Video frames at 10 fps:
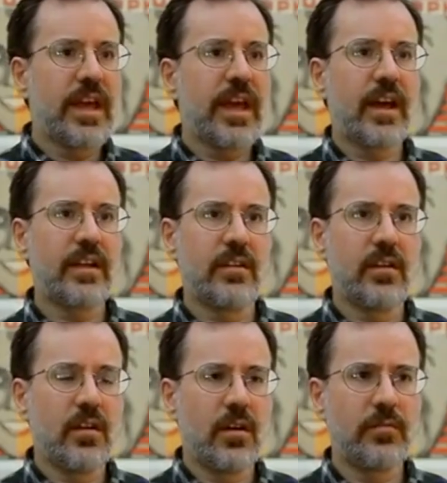had
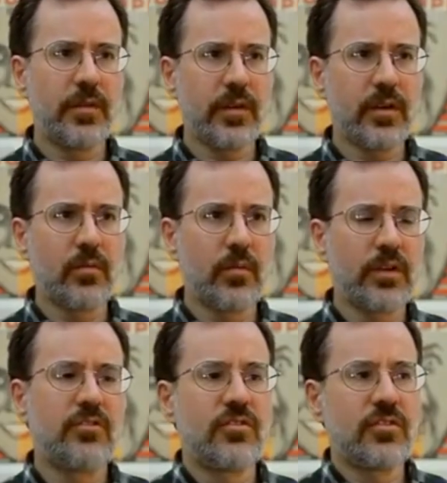a very
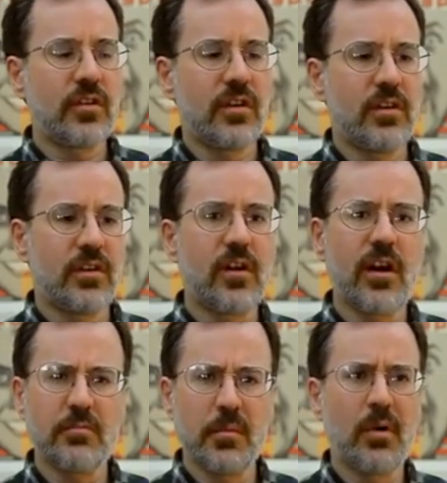rich uh,
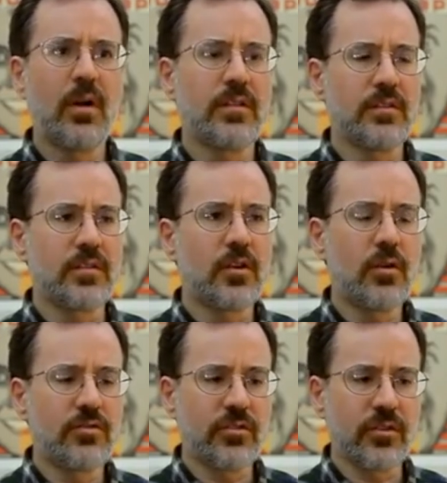cosmopolitan
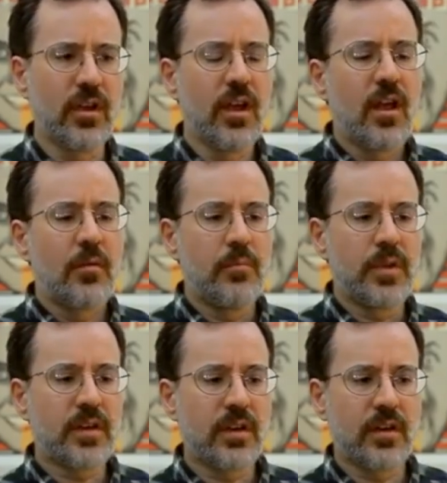culture
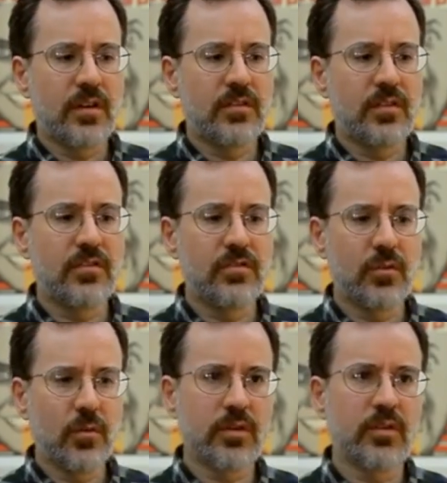because
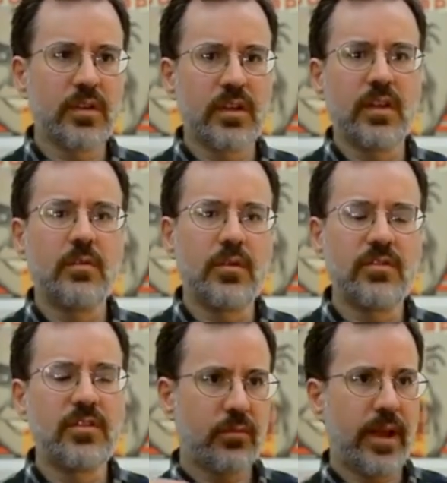historically it was
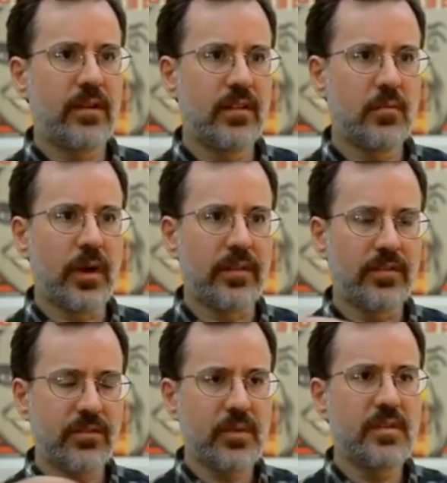surrounded by
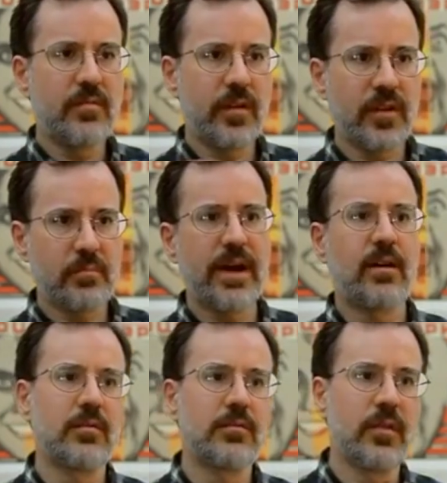three very
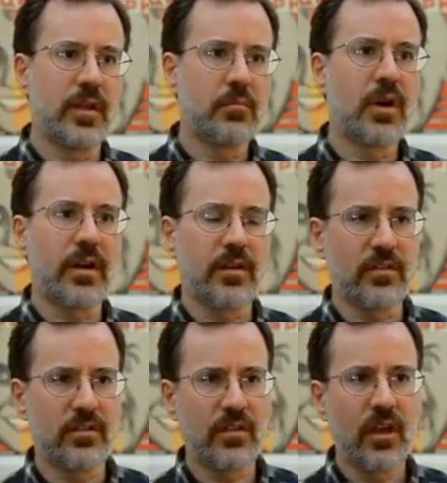powerful
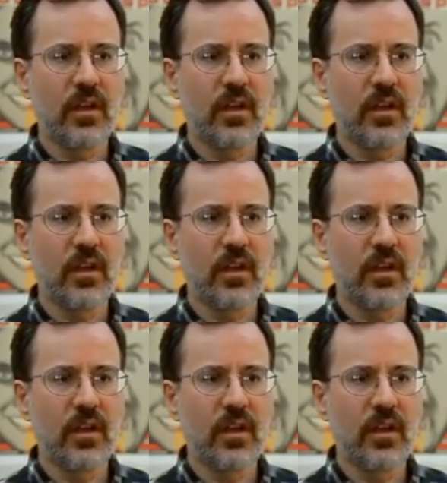empires